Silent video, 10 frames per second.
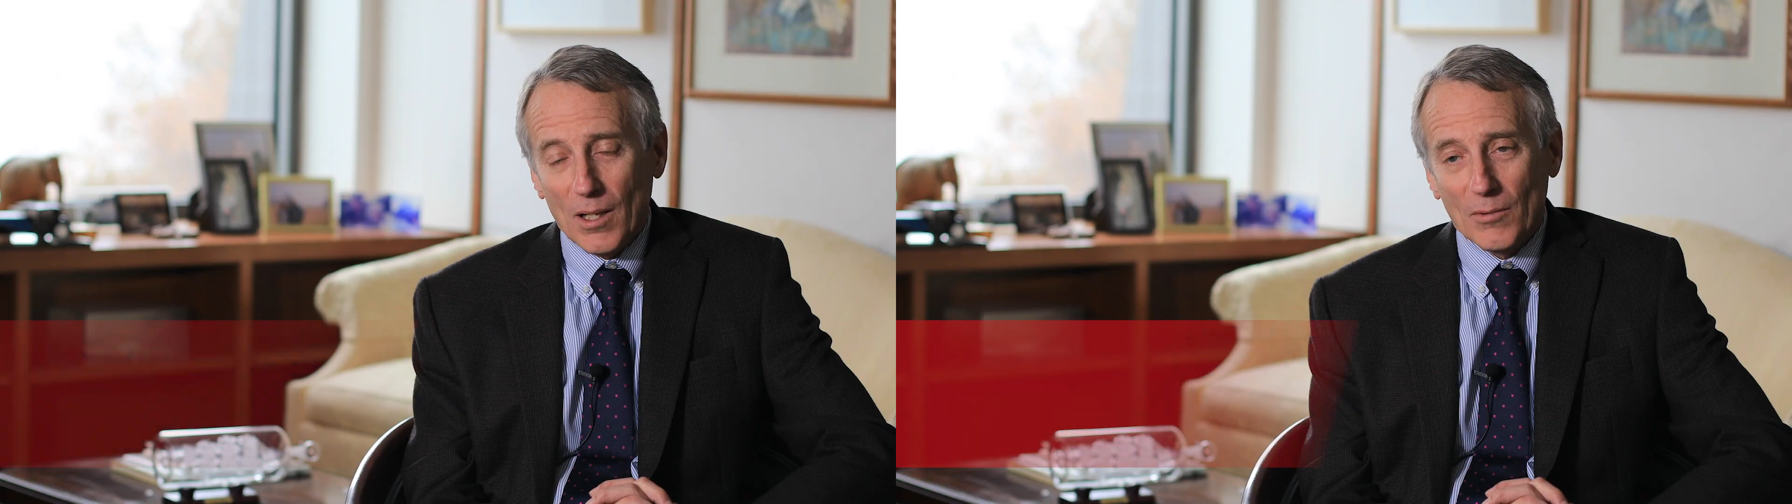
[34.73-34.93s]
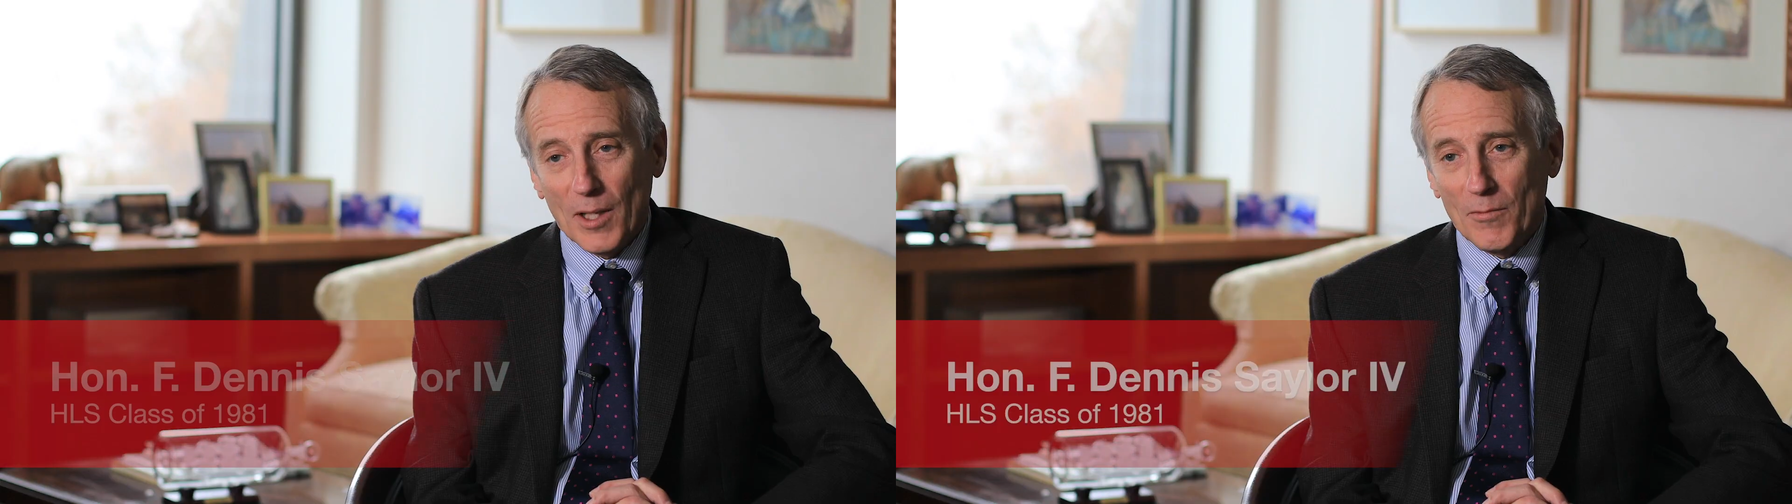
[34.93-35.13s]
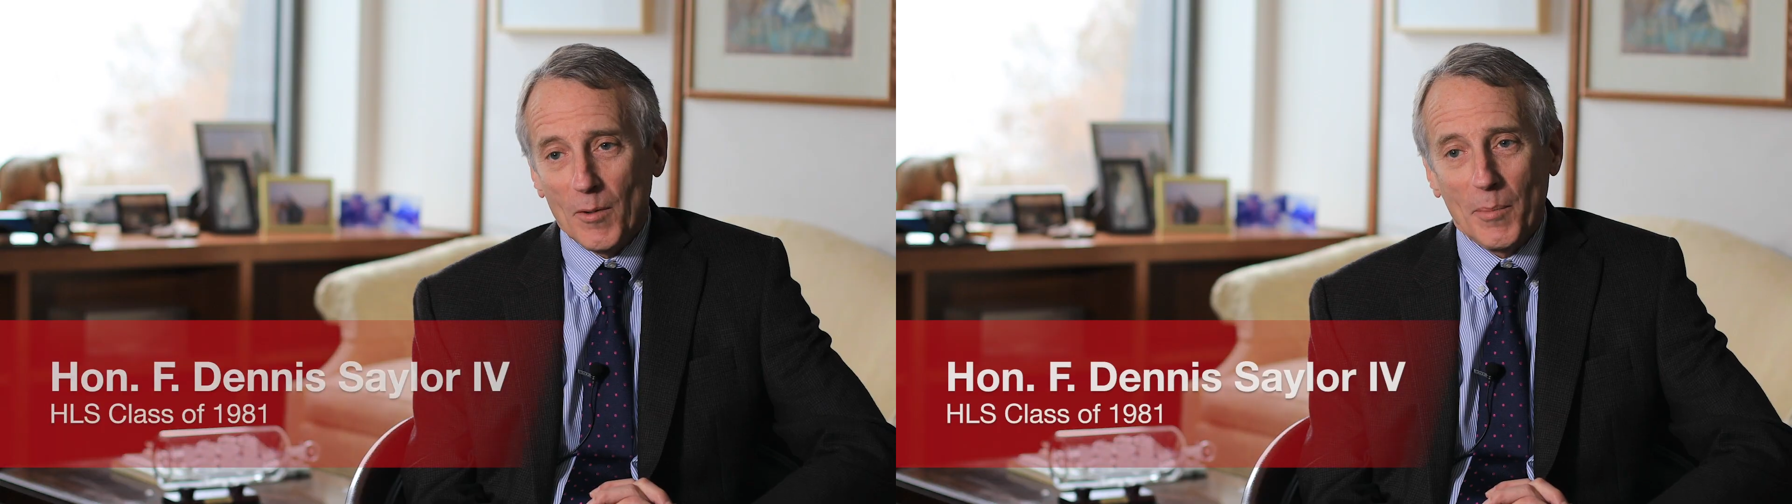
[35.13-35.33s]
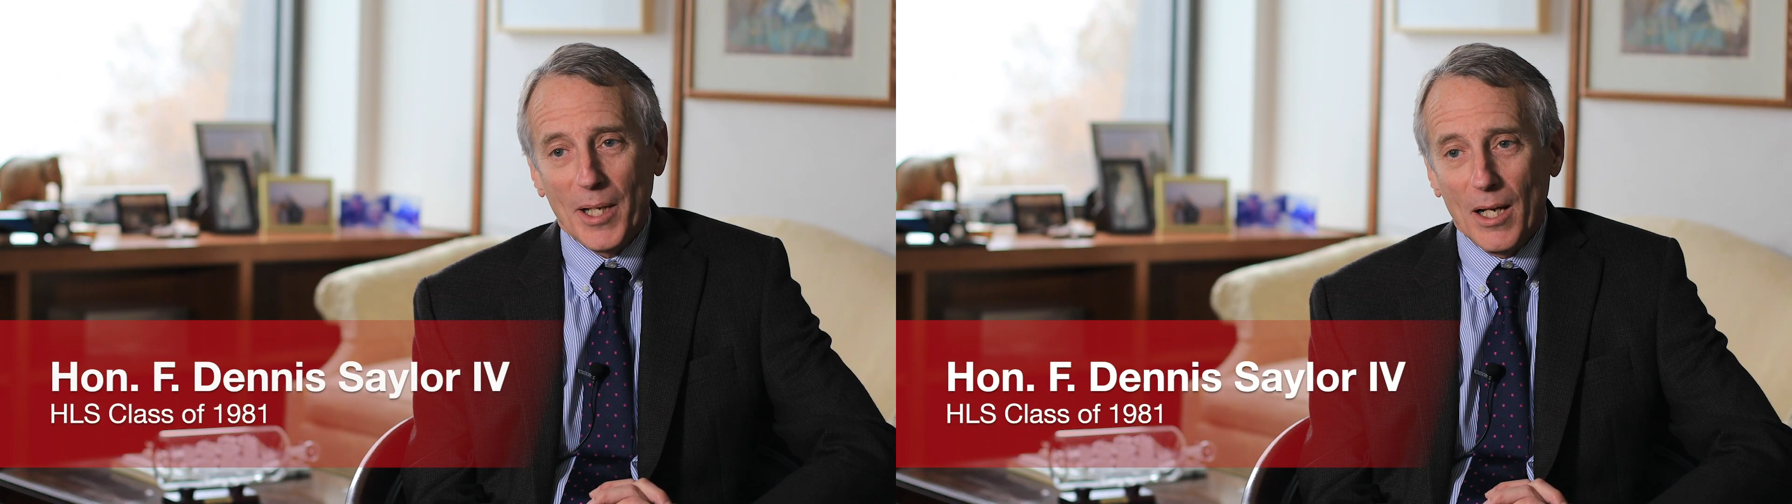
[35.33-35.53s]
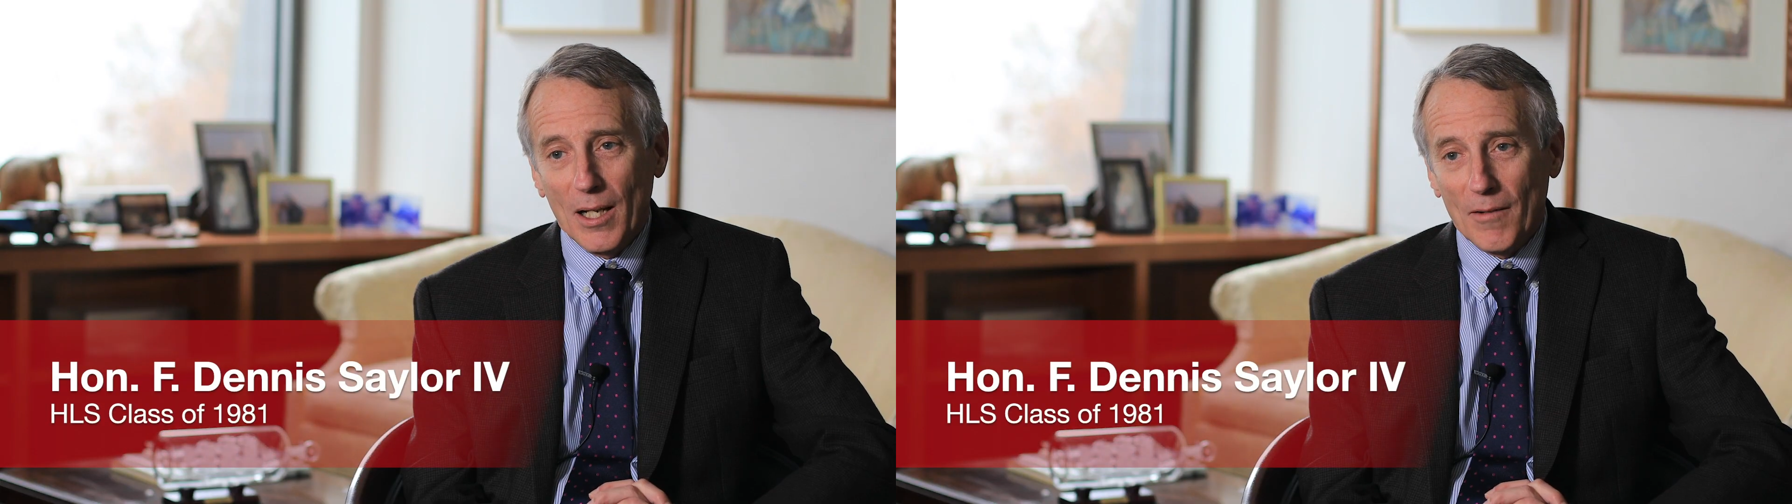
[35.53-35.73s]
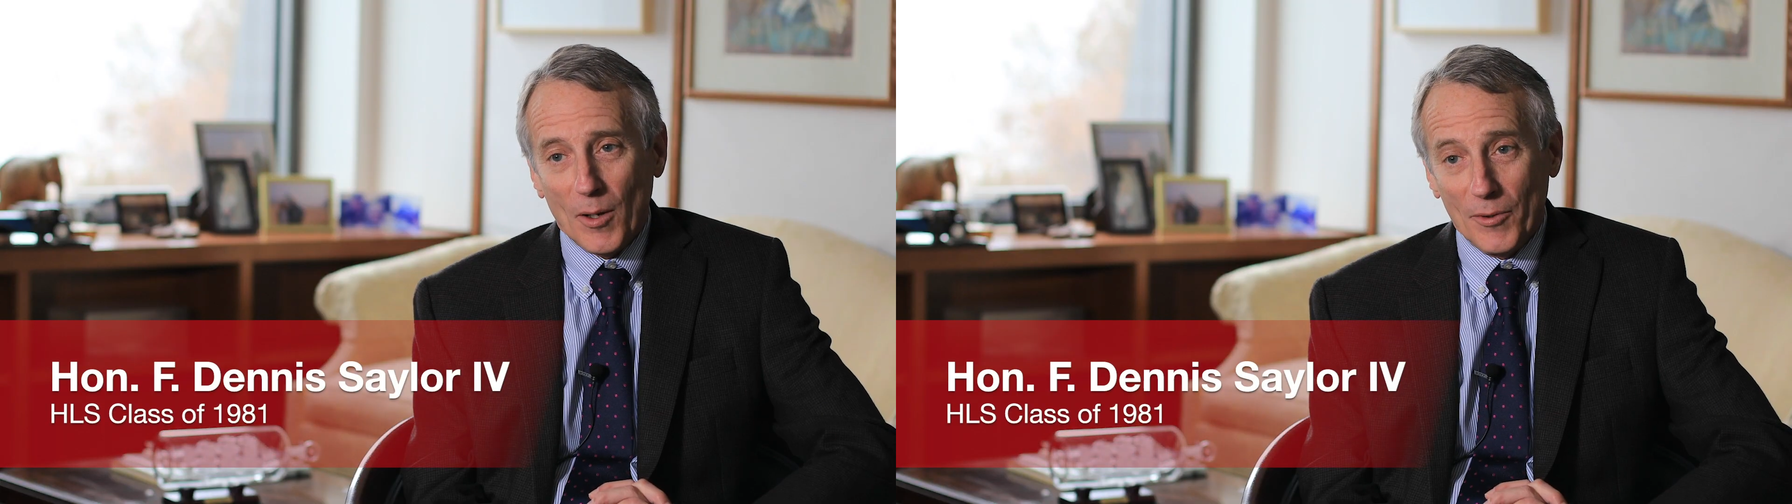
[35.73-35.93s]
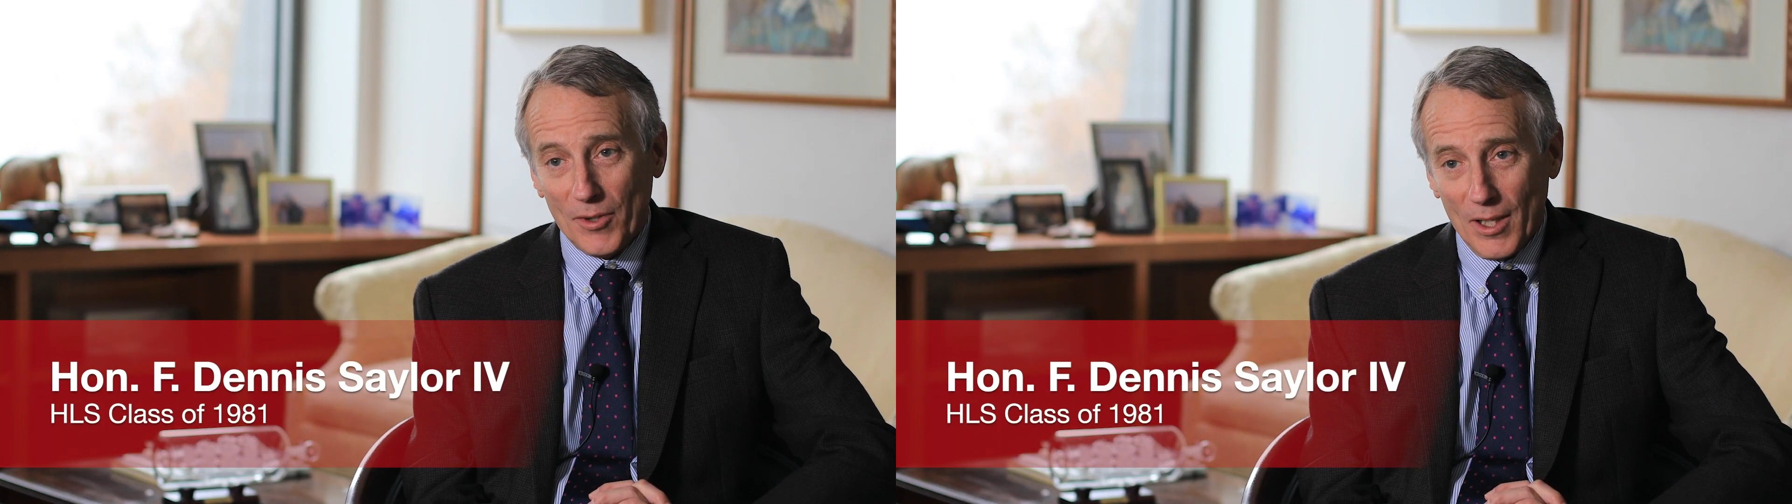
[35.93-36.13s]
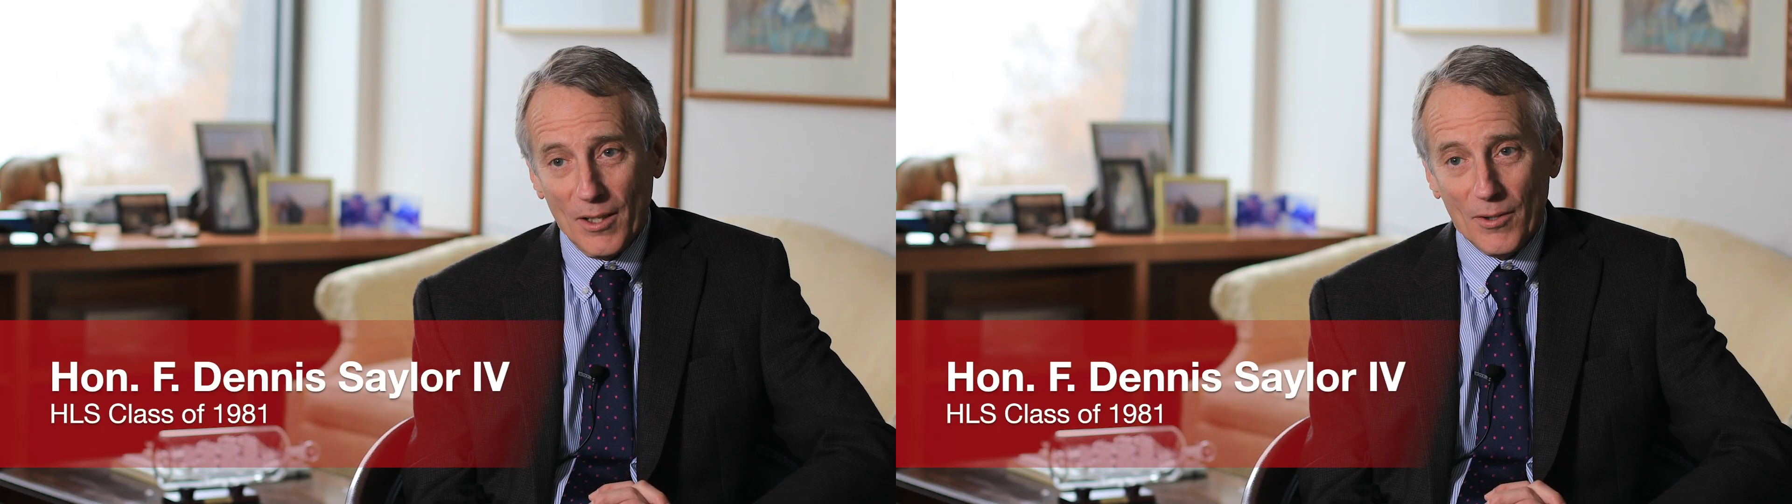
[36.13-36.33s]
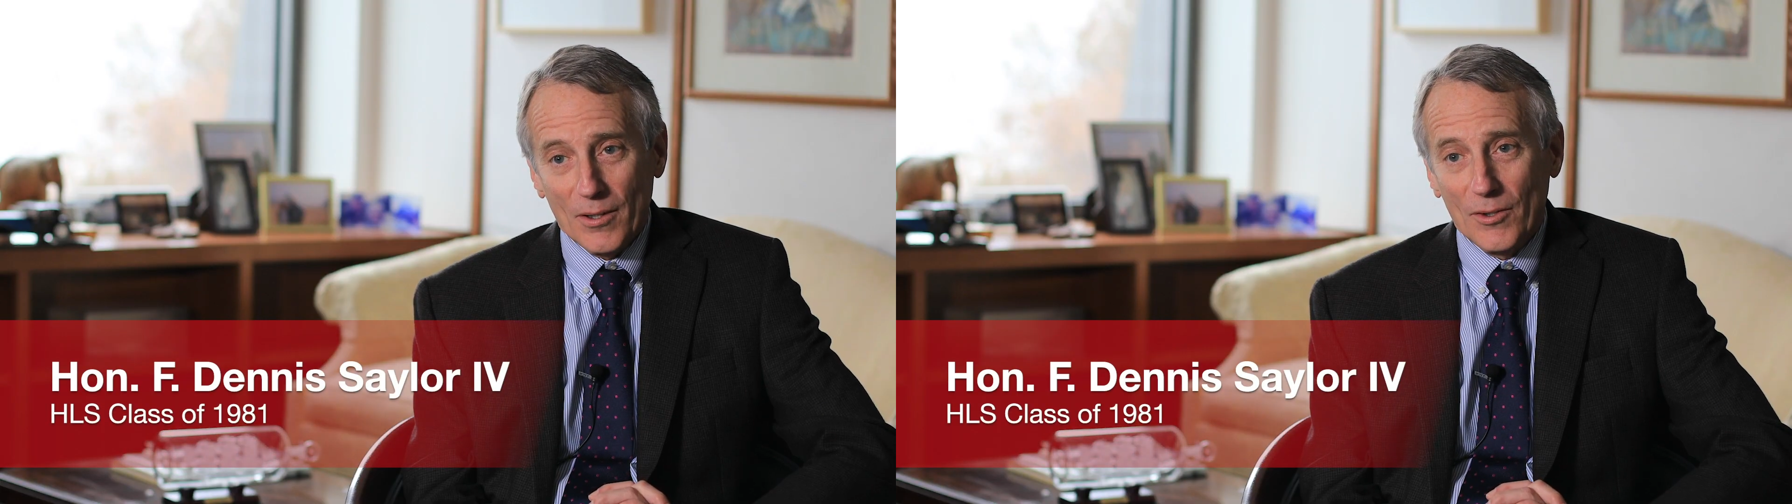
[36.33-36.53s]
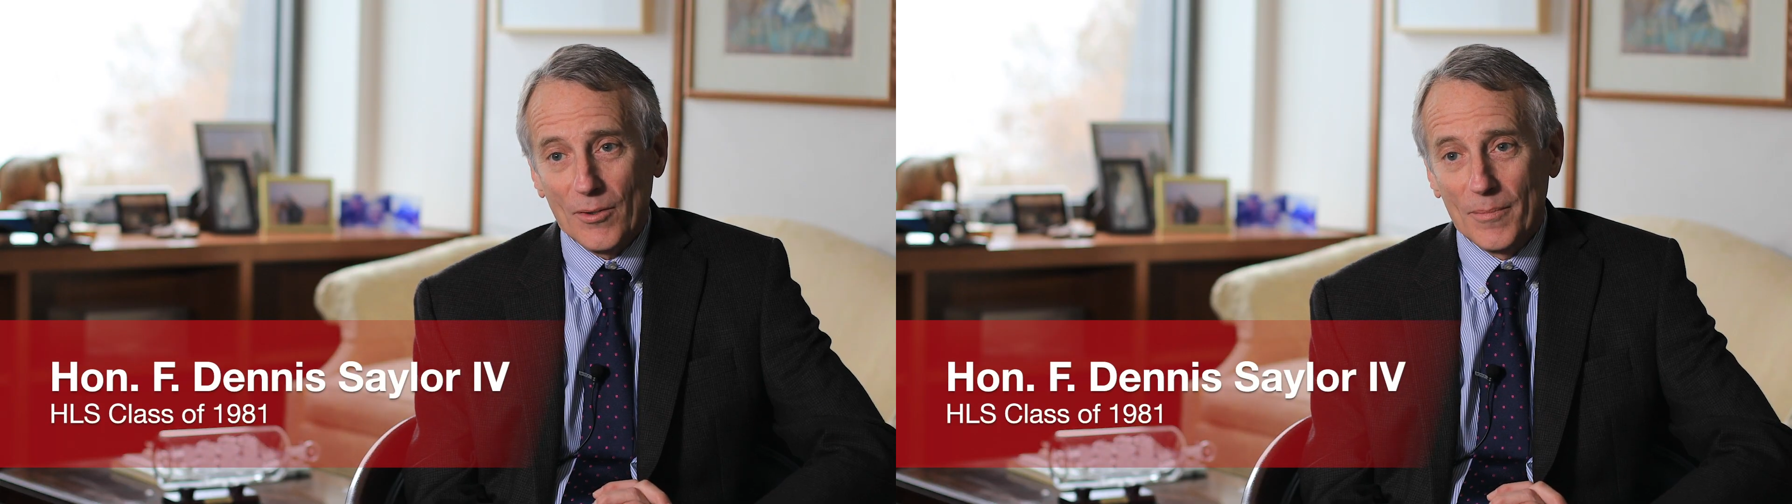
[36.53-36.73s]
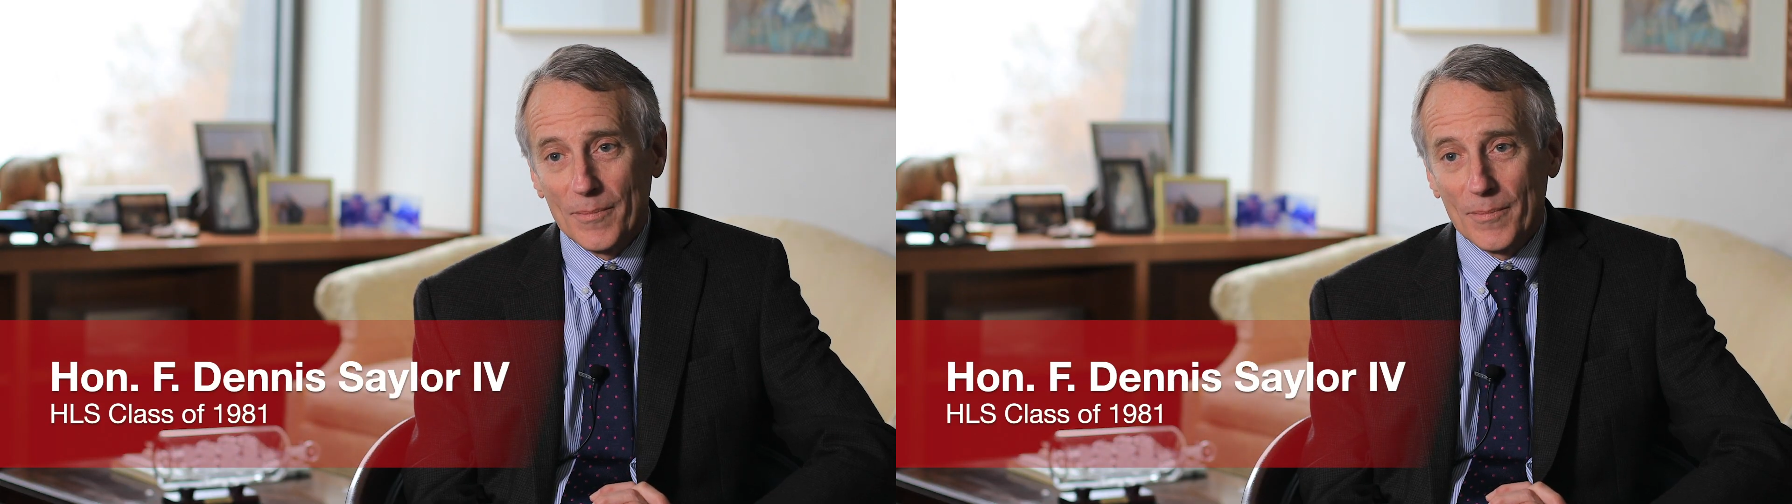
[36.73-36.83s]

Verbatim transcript: uh, right from the beginning, I've always had interns.